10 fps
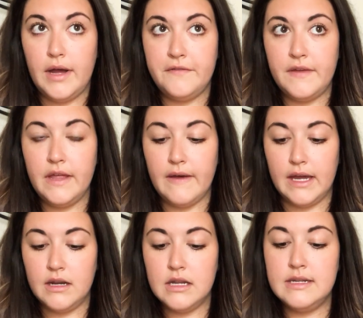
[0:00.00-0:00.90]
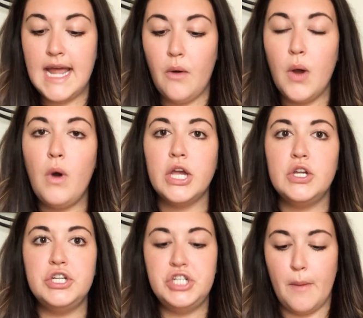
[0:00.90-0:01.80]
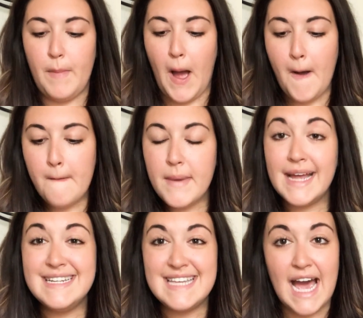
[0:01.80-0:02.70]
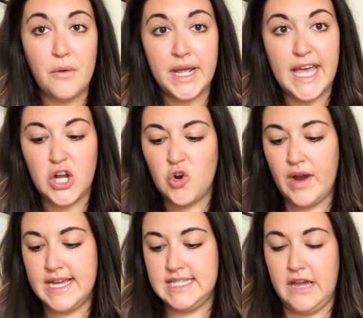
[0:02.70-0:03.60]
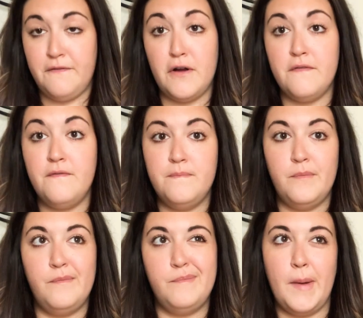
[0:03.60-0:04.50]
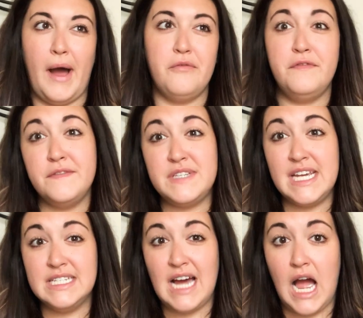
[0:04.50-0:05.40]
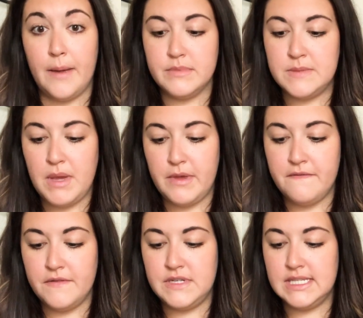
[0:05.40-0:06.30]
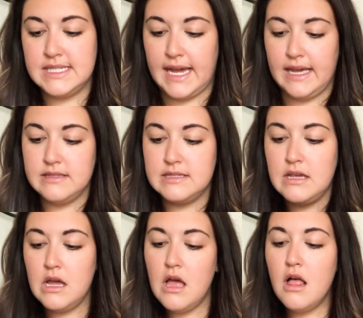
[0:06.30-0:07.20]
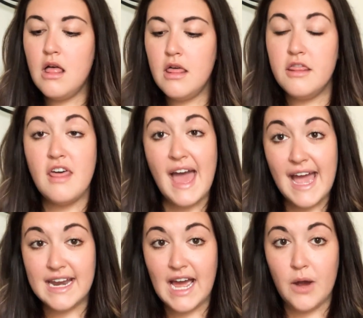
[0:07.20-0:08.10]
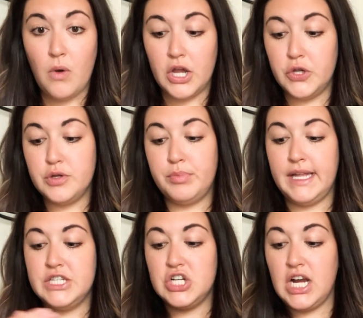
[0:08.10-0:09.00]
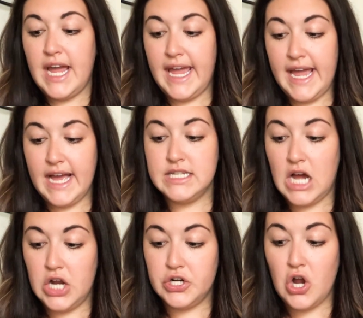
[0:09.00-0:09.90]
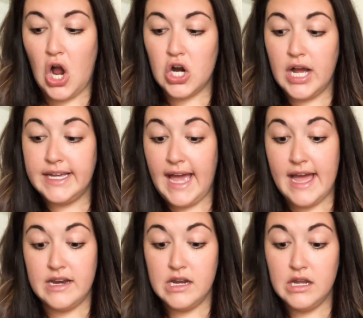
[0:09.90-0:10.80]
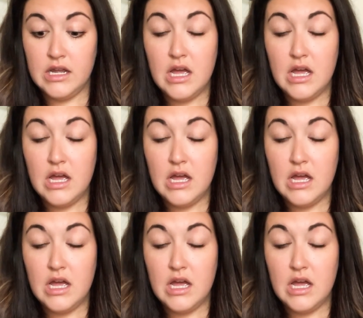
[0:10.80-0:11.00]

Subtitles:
I feel it. Now I want you to jump up and down and get crazy for about 15 times, maybe 15 seconds. Then I want you to place your hand on your heart again.